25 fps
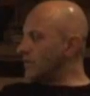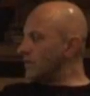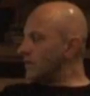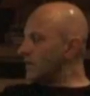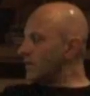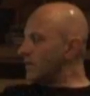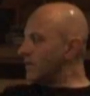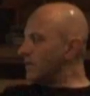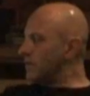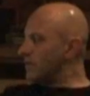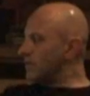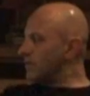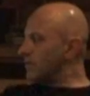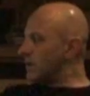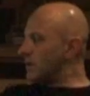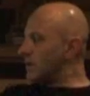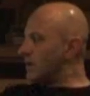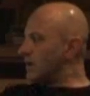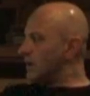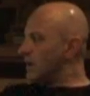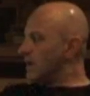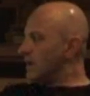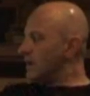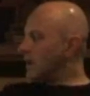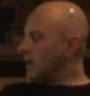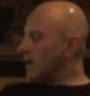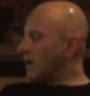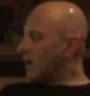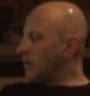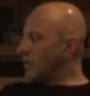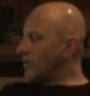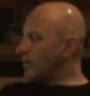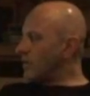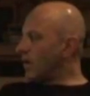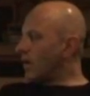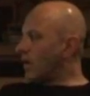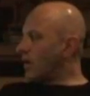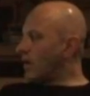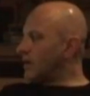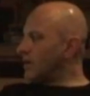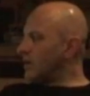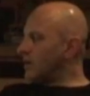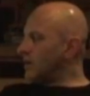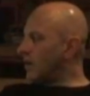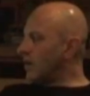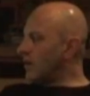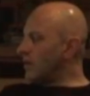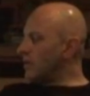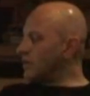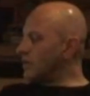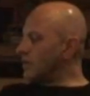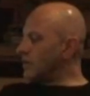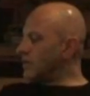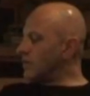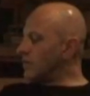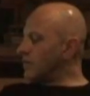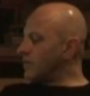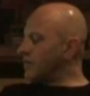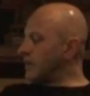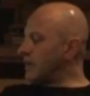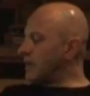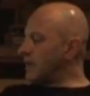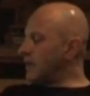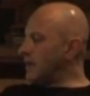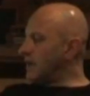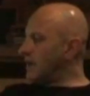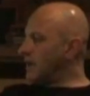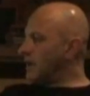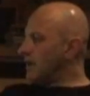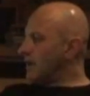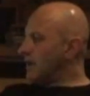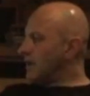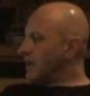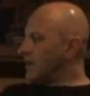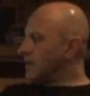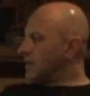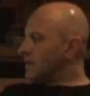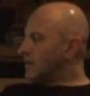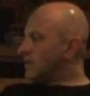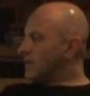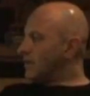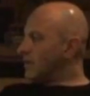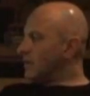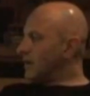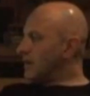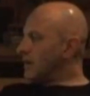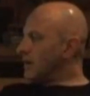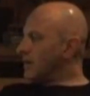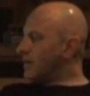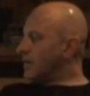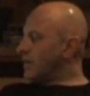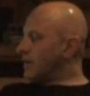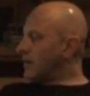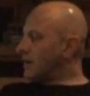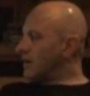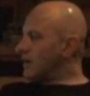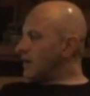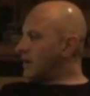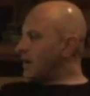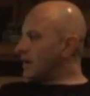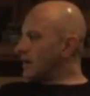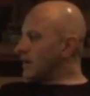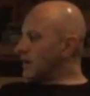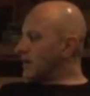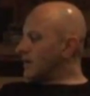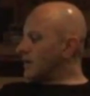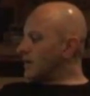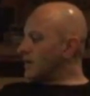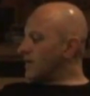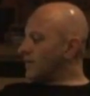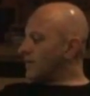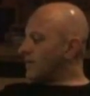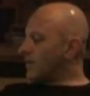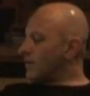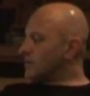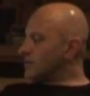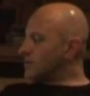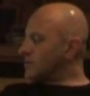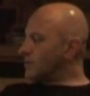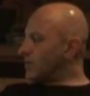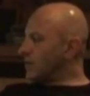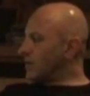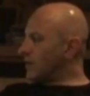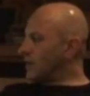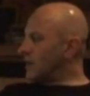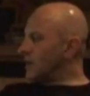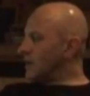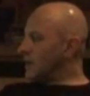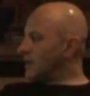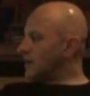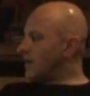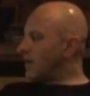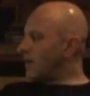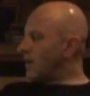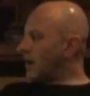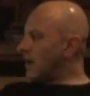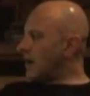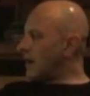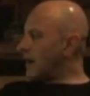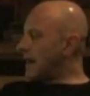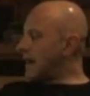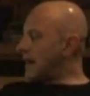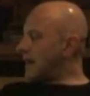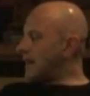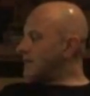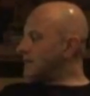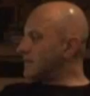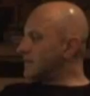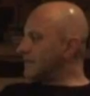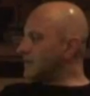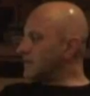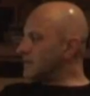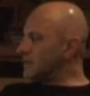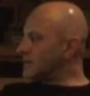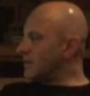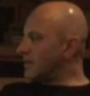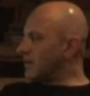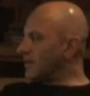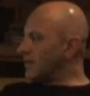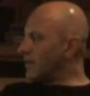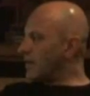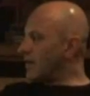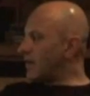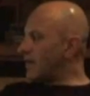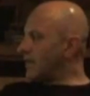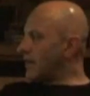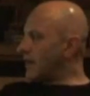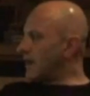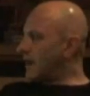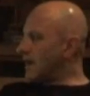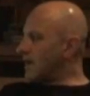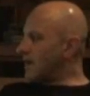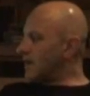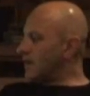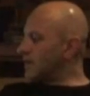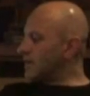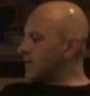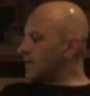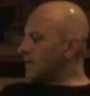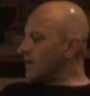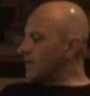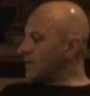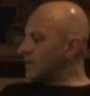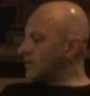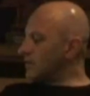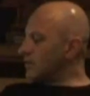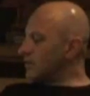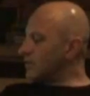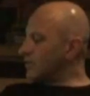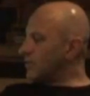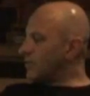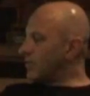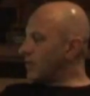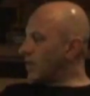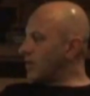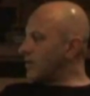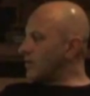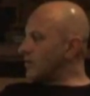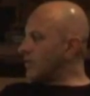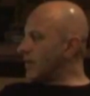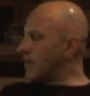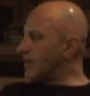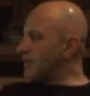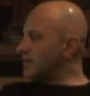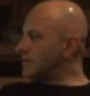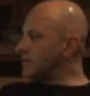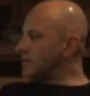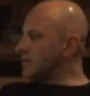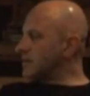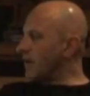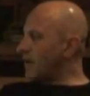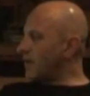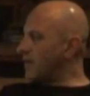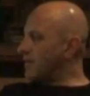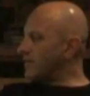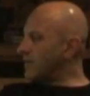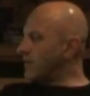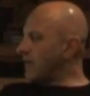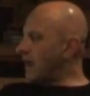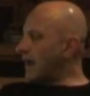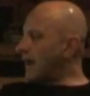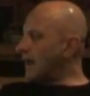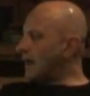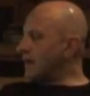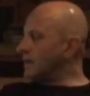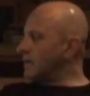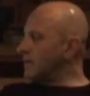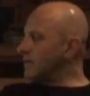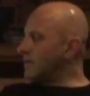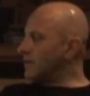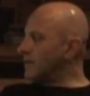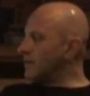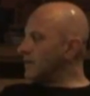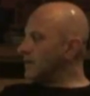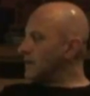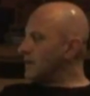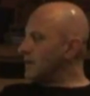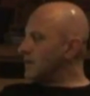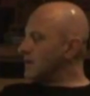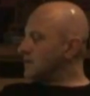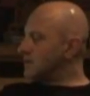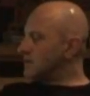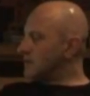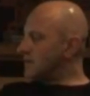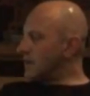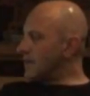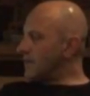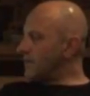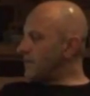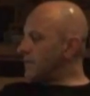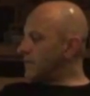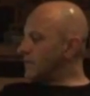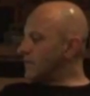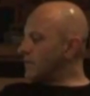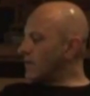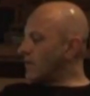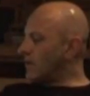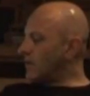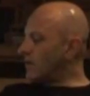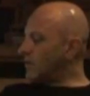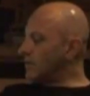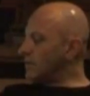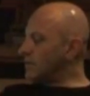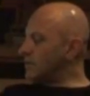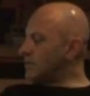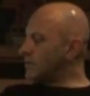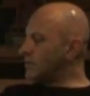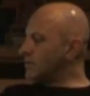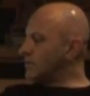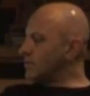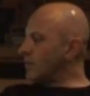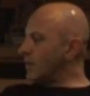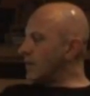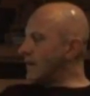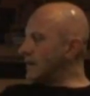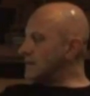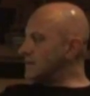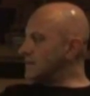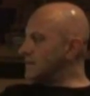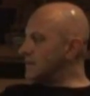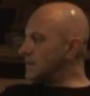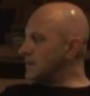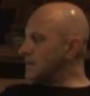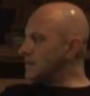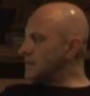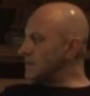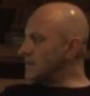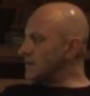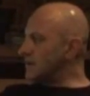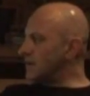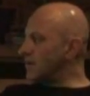synths, but I would normally do anything like, if I was putting in hi-hats and stuff like that, program stuff and synths, I would wait till it's in